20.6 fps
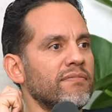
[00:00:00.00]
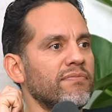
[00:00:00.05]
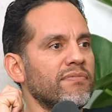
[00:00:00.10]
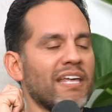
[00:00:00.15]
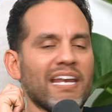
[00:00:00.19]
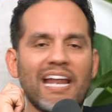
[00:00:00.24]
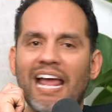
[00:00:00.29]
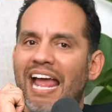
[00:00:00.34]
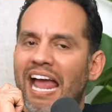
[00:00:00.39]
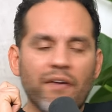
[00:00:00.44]

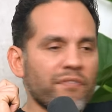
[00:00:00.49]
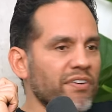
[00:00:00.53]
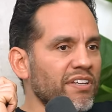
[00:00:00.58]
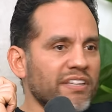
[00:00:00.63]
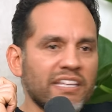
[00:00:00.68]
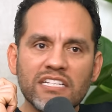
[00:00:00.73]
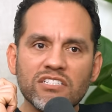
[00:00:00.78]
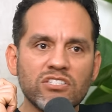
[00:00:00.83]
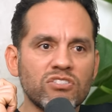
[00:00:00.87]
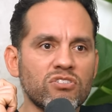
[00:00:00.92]
That
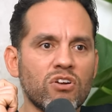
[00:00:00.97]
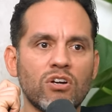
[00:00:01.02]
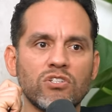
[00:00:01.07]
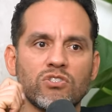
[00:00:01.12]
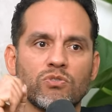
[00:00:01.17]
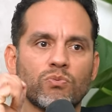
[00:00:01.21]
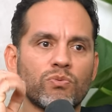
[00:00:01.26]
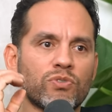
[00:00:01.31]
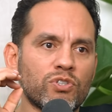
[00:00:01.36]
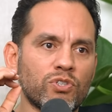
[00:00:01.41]
everything
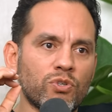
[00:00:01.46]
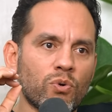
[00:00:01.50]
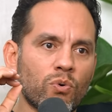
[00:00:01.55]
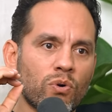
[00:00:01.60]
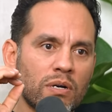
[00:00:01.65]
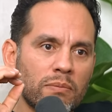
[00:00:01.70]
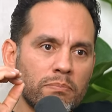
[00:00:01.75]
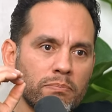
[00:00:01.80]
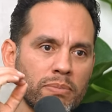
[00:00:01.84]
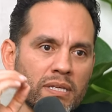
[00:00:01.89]
starts with
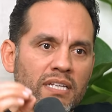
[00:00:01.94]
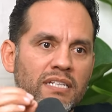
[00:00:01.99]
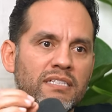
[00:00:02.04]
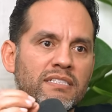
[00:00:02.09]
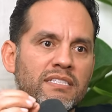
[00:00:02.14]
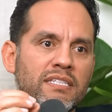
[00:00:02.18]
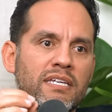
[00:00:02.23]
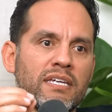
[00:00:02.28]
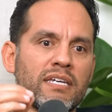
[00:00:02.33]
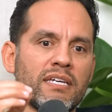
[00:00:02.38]
your
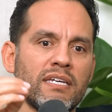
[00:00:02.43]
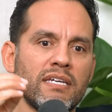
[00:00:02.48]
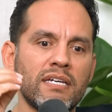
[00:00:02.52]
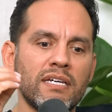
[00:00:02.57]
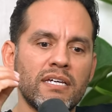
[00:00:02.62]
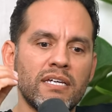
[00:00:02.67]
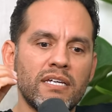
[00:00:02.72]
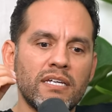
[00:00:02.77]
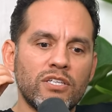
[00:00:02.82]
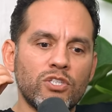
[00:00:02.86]
ability,
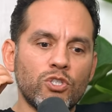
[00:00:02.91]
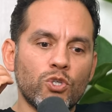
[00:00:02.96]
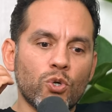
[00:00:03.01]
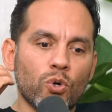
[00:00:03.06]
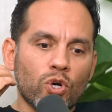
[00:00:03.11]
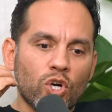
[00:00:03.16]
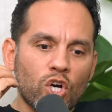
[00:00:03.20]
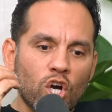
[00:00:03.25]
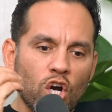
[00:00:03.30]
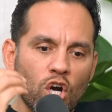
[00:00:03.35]

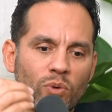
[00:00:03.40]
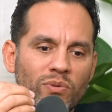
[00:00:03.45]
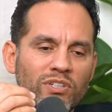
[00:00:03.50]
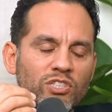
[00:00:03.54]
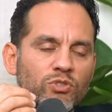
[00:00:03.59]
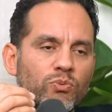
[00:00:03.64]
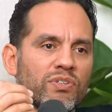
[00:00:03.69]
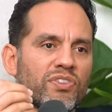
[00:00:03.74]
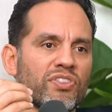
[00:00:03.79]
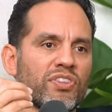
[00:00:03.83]
your
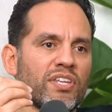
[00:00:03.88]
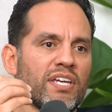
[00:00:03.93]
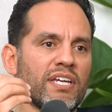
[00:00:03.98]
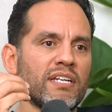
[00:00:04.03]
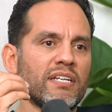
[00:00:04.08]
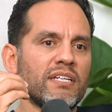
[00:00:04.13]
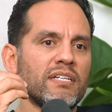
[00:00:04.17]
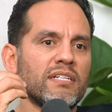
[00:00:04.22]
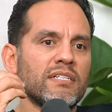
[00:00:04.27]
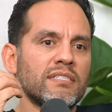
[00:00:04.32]
courage
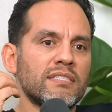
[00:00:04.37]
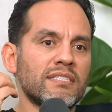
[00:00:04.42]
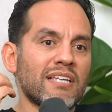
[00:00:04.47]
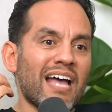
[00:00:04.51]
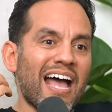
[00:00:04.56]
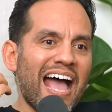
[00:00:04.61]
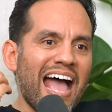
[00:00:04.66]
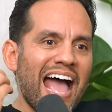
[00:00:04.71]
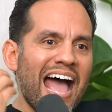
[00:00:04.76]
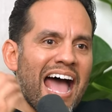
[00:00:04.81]
within
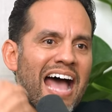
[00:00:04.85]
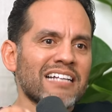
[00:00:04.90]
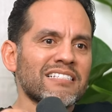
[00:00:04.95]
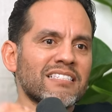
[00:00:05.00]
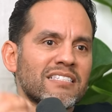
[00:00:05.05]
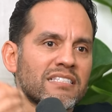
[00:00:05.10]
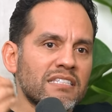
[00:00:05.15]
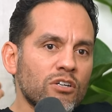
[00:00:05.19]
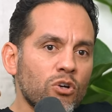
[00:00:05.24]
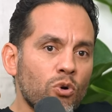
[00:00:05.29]
to
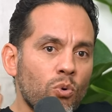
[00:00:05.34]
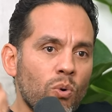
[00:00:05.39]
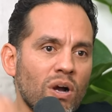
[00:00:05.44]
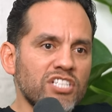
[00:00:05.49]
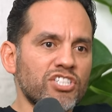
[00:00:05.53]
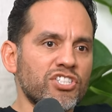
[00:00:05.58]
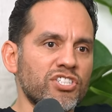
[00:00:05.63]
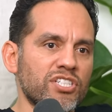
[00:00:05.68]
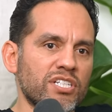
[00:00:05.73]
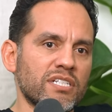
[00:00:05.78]
ask the
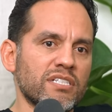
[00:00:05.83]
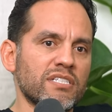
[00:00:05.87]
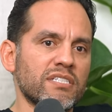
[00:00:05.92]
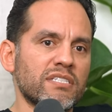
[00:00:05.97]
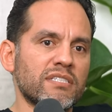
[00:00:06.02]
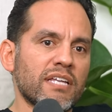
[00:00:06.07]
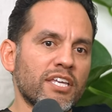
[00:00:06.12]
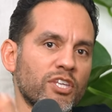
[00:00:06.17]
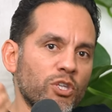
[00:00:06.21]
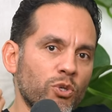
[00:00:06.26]

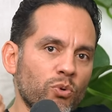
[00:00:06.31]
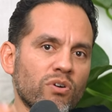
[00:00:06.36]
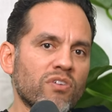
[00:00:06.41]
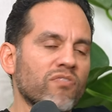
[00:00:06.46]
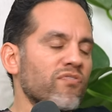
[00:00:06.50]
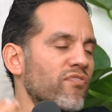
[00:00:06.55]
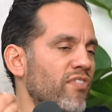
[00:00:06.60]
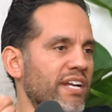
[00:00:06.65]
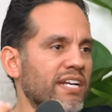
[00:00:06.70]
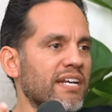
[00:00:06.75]
questions that you are
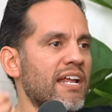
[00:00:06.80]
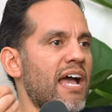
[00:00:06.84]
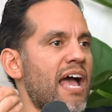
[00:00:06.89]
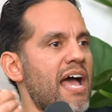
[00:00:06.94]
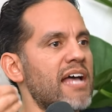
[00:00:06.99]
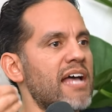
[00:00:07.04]
afraid to